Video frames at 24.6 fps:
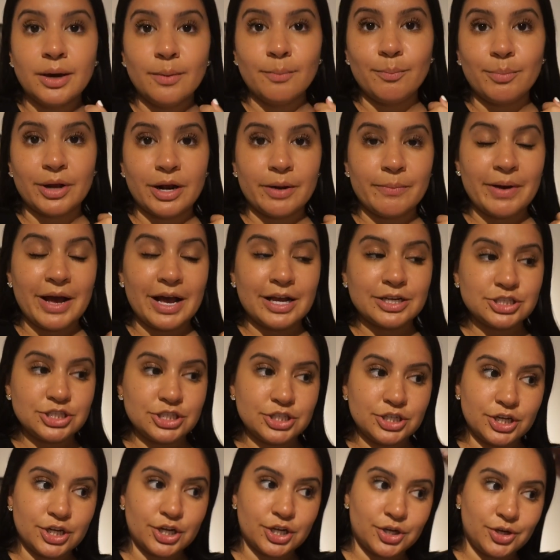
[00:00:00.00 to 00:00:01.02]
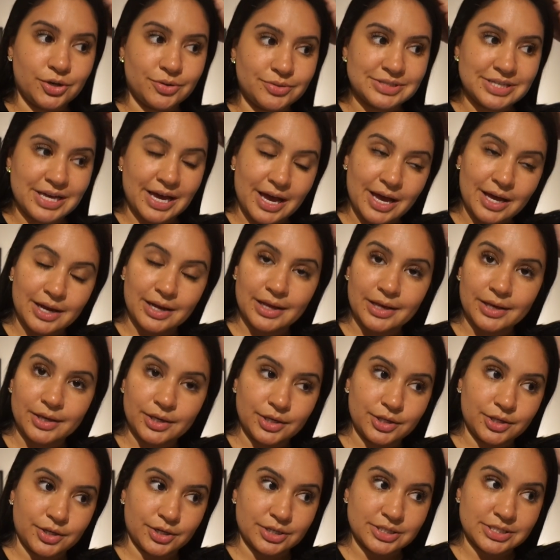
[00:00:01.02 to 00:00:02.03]
but I'm actually gonna go tanning
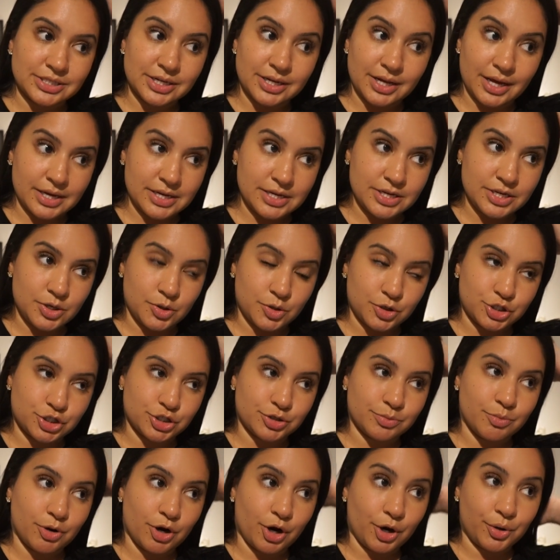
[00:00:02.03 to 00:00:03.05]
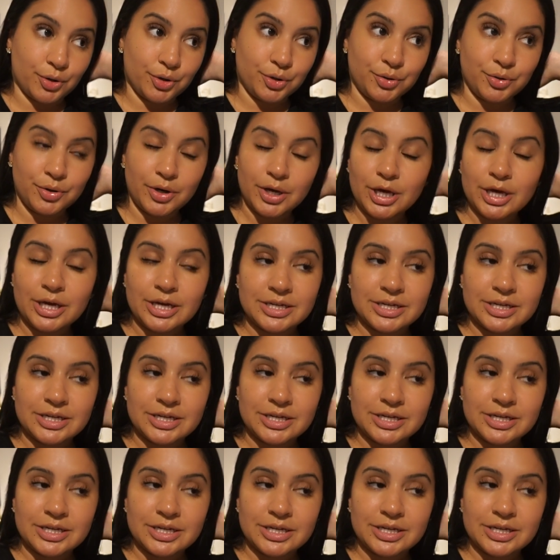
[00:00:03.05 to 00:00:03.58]
either tonight or tomorrow